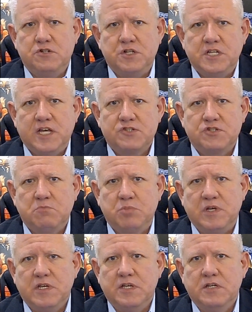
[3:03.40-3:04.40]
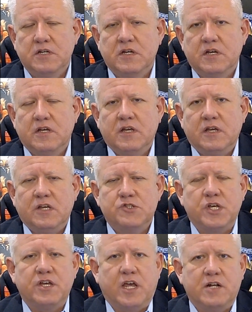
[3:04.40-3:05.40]
in the S&P is a
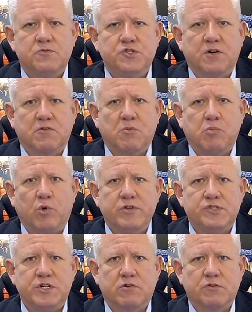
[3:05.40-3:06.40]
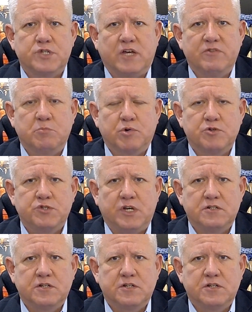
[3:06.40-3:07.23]
gain of 0.07%.